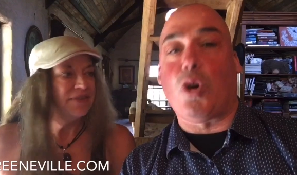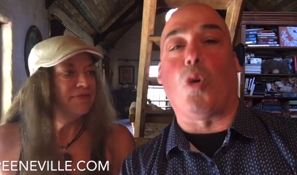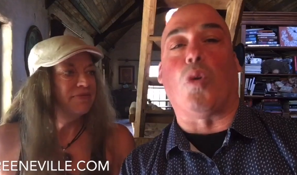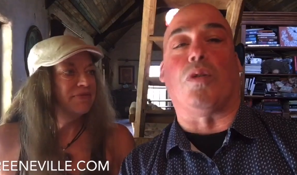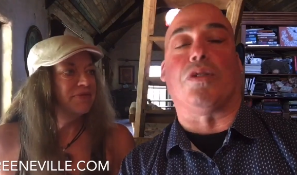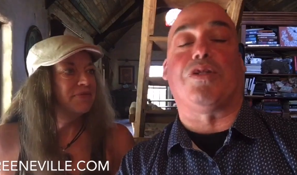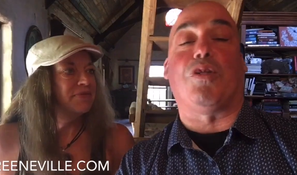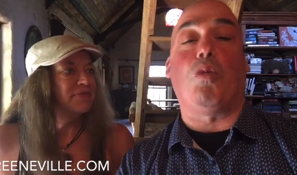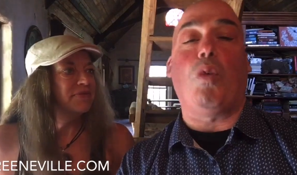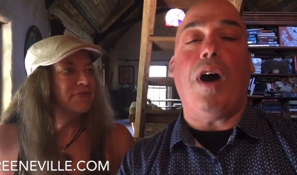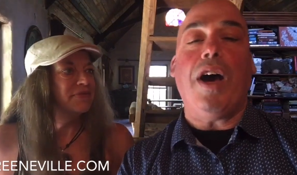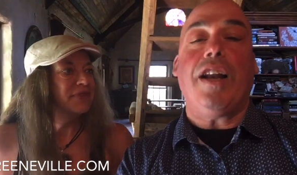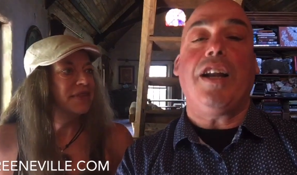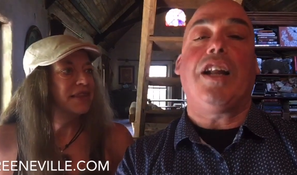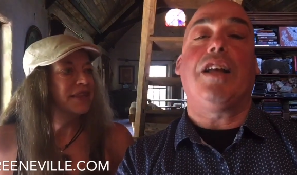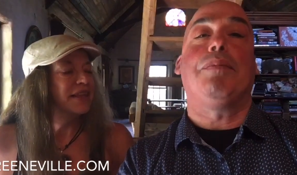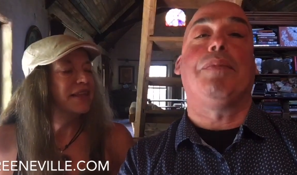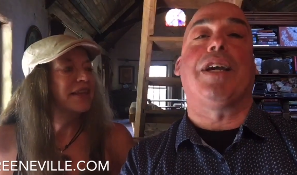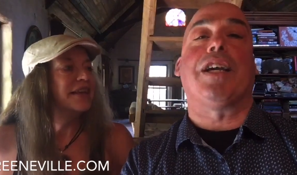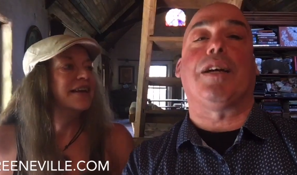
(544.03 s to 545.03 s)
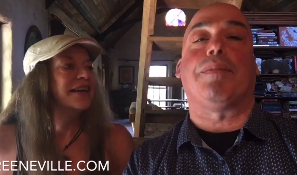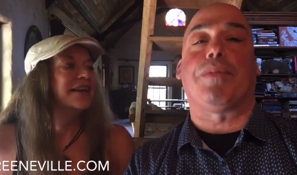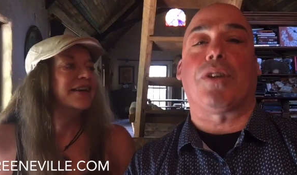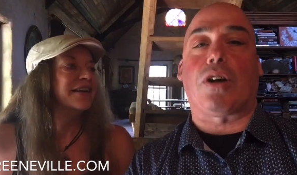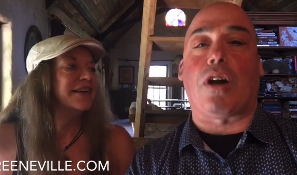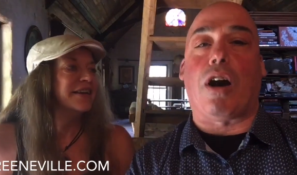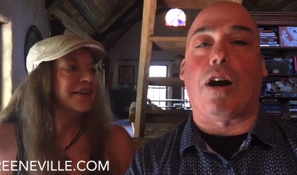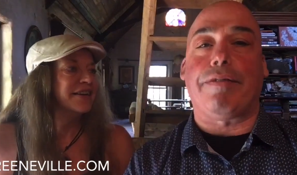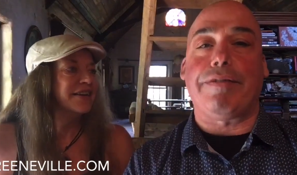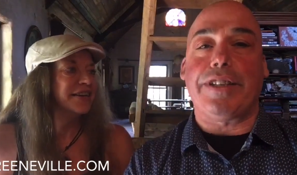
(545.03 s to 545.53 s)
Speaker 1: So why did I make up the
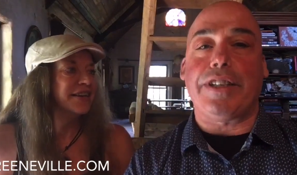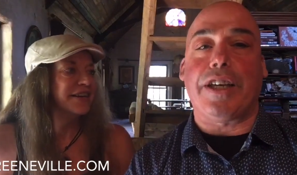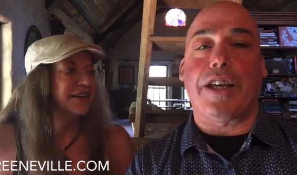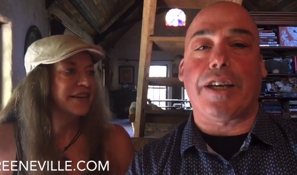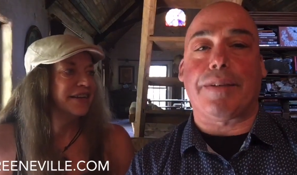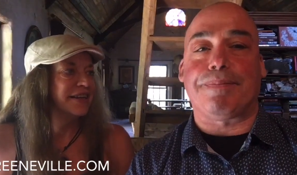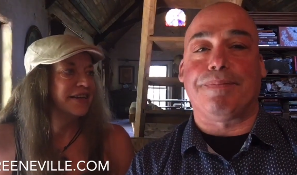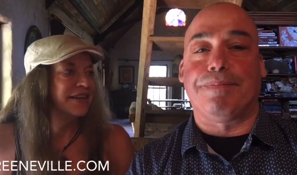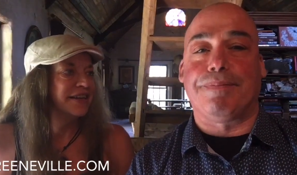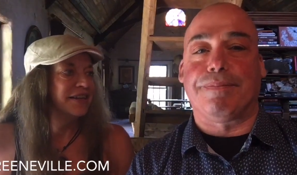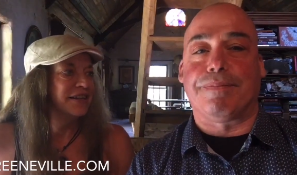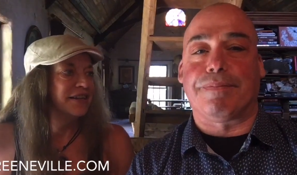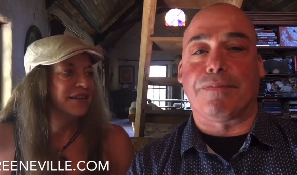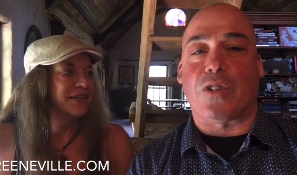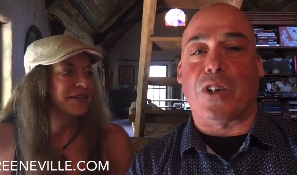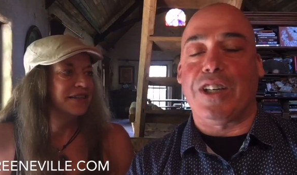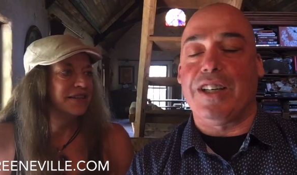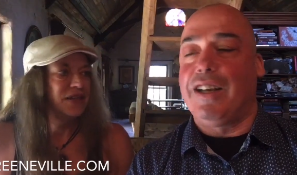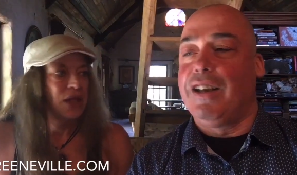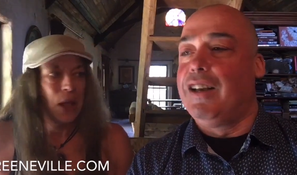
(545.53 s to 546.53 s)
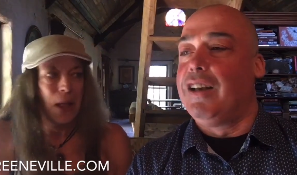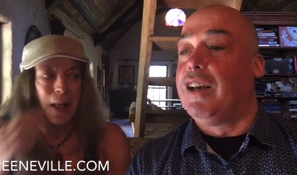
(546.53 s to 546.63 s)
coffee game? right?